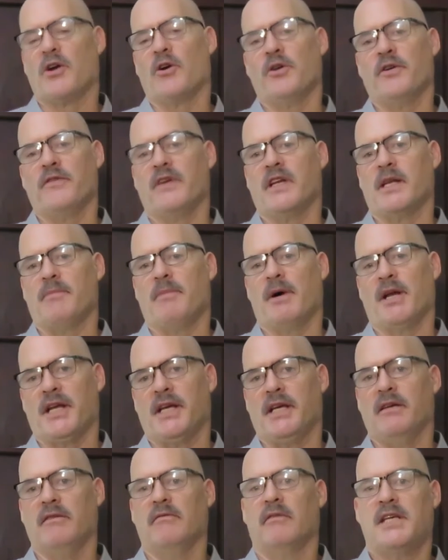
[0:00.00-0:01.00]
heard of
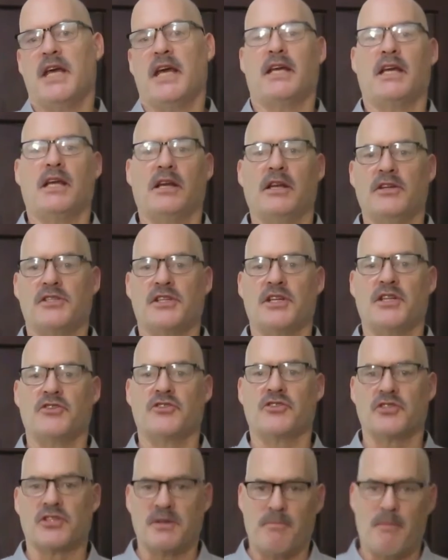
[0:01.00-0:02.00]
anybody taking these
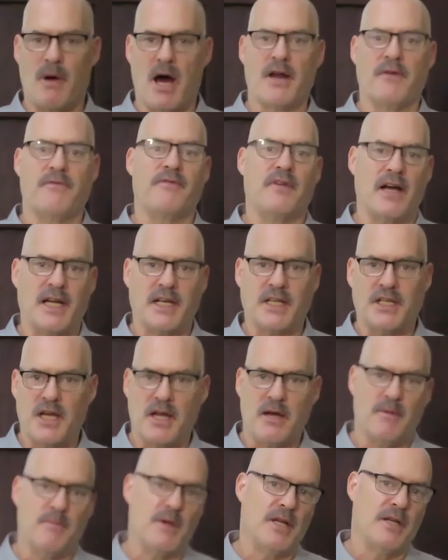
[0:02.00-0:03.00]
engines and modifying
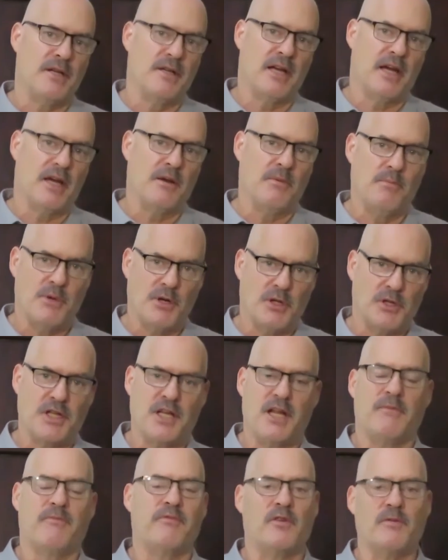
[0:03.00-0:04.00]
them and building
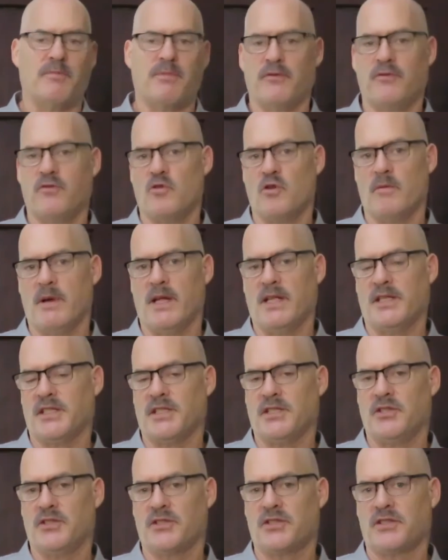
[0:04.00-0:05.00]
them for performance.
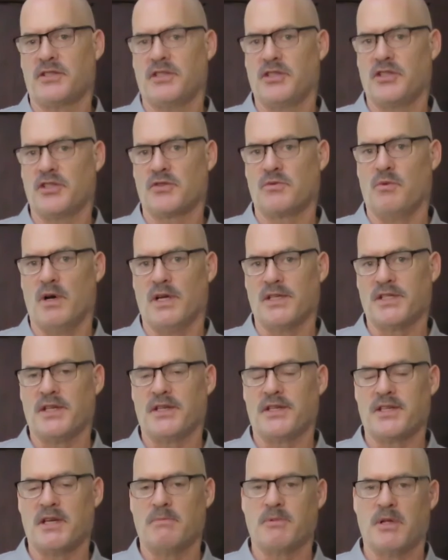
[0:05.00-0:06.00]
It just
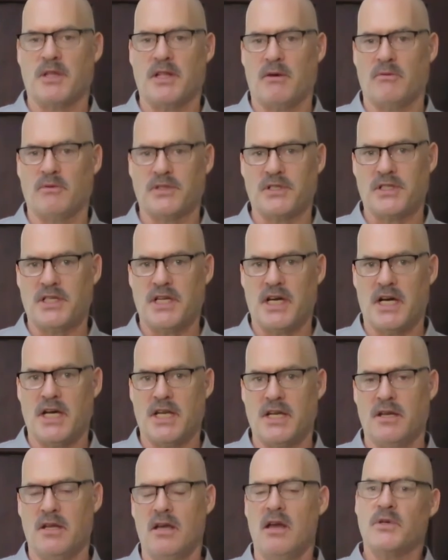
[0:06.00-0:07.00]
wasn't something that was
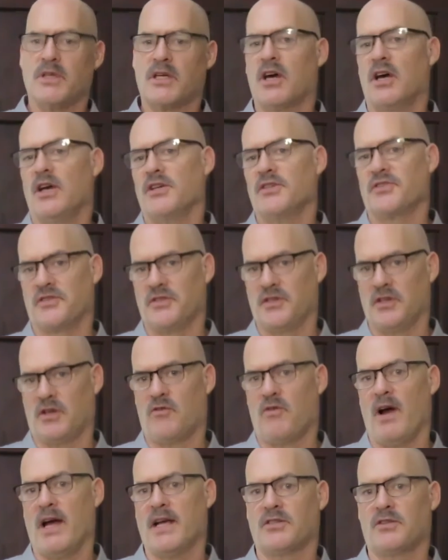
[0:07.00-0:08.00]
done, because the
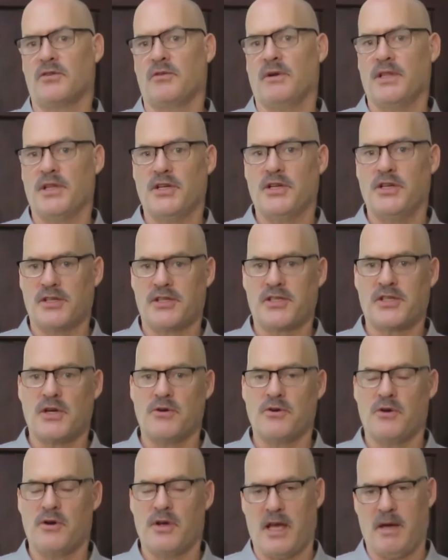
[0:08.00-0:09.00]
Chrysler and the
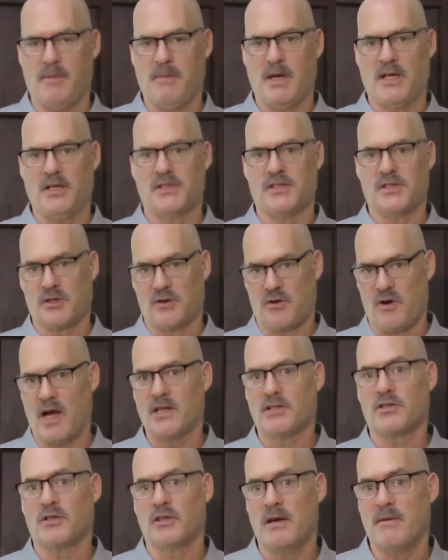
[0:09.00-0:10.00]
DeSoto Hemis, the
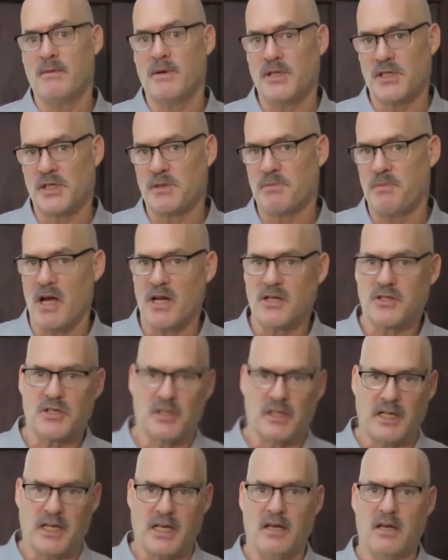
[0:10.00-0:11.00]
Chrysler Hemis
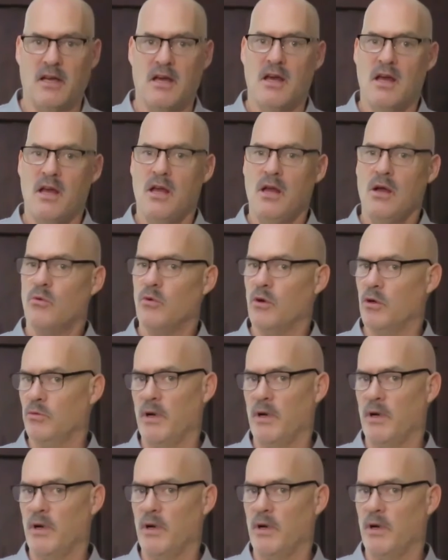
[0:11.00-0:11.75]
especially, were